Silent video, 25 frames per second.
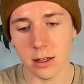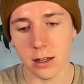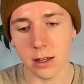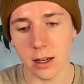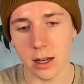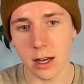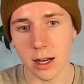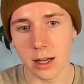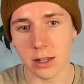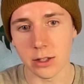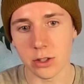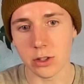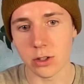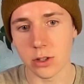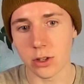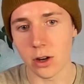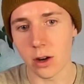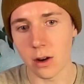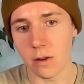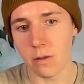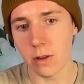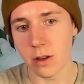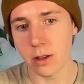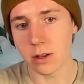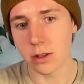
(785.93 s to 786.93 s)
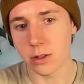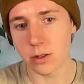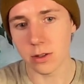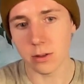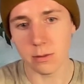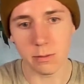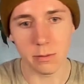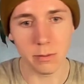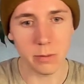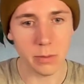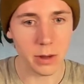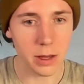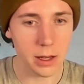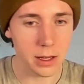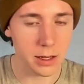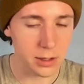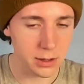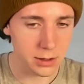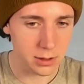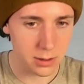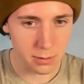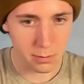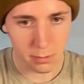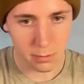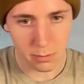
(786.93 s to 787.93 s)
a
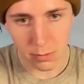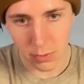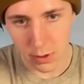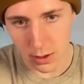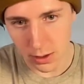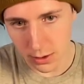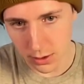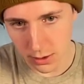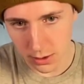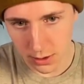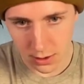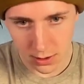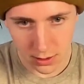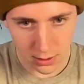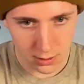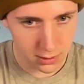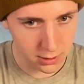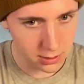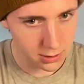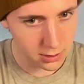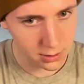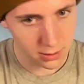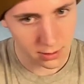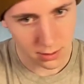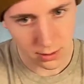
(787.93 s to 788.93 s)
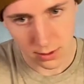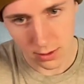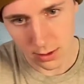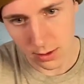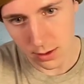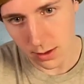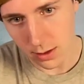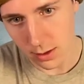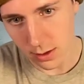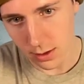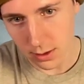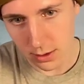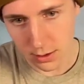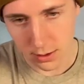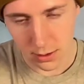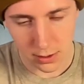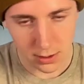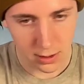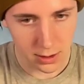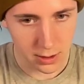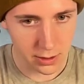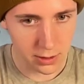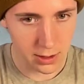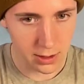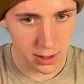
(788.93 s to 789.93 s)
service-based business
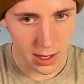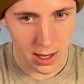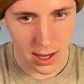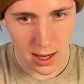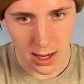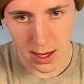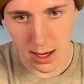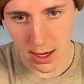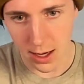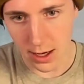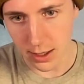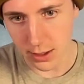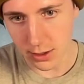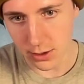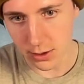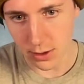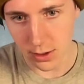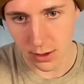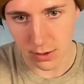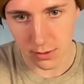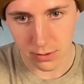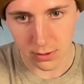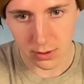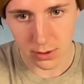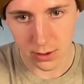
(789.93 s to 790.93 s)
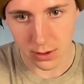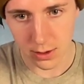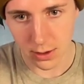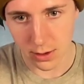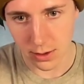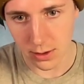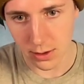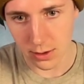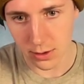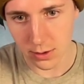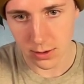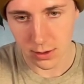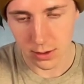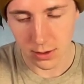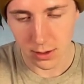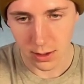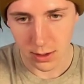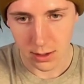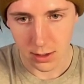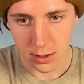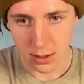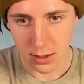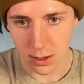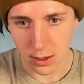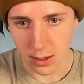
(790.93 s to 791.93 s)
selling AI services,
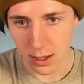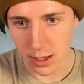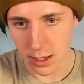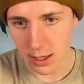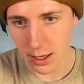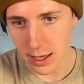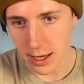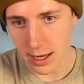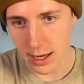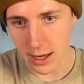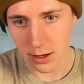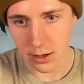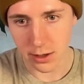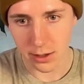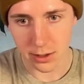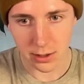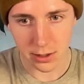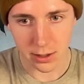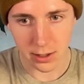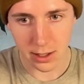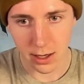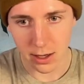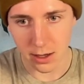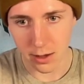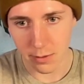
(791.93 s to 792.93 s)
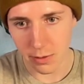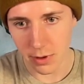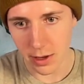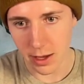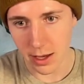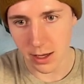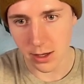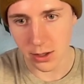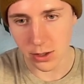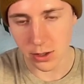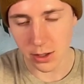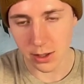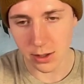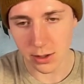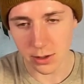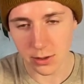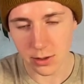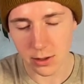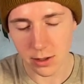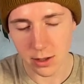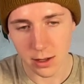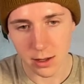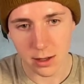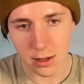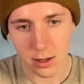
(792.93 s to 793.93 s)
like how to set up agents.
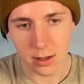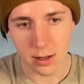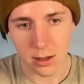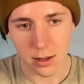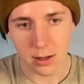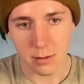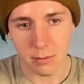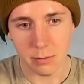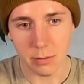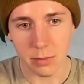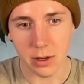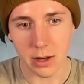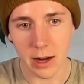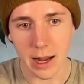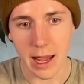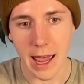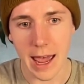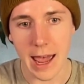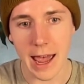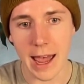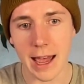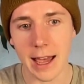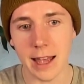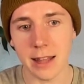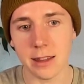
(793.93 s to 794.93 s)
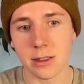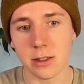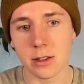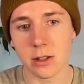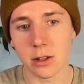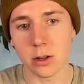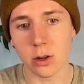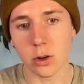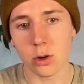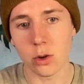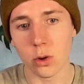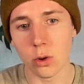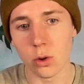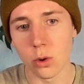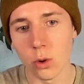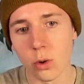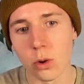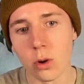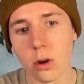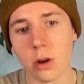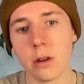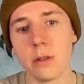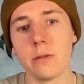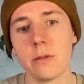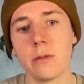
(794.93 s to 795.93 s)
But at the
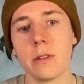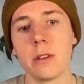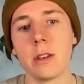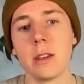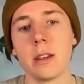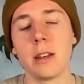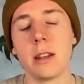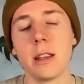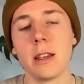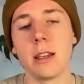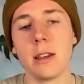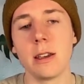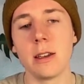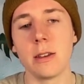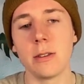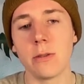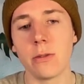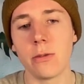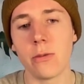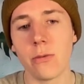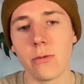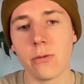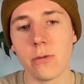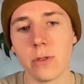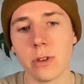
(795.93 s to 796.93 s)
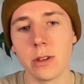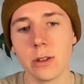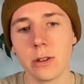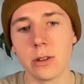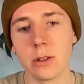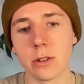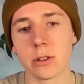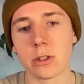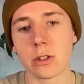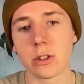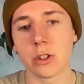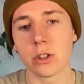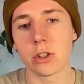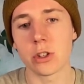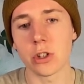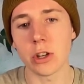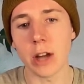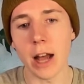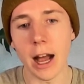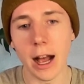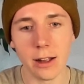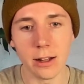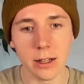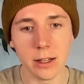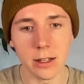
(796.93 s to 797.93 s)
core of it, it feels
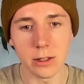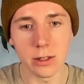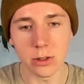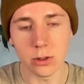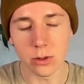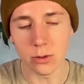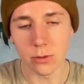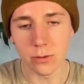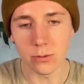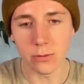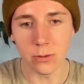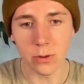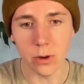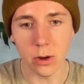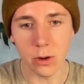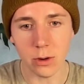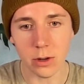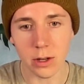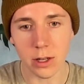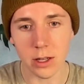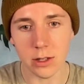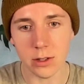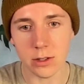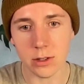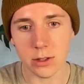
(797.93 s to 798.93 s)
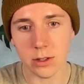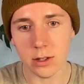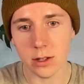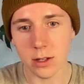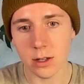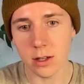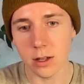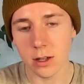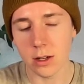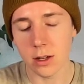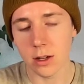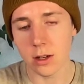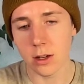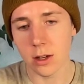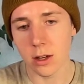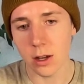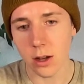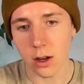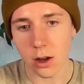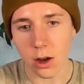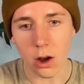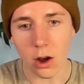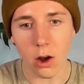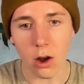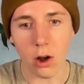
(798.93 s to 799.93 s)
shallow to focus
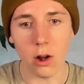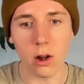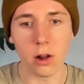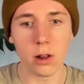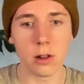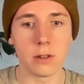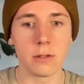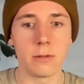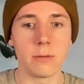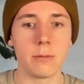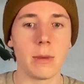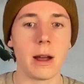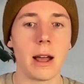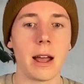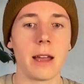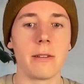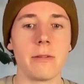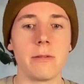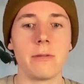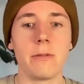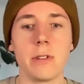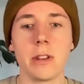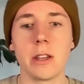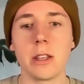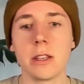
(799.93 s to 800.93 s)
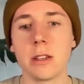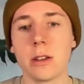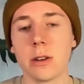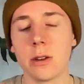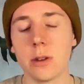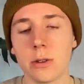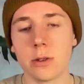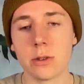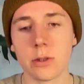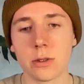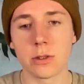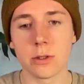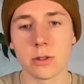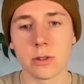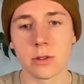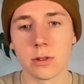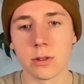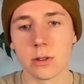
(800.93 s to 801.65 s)
all of my videos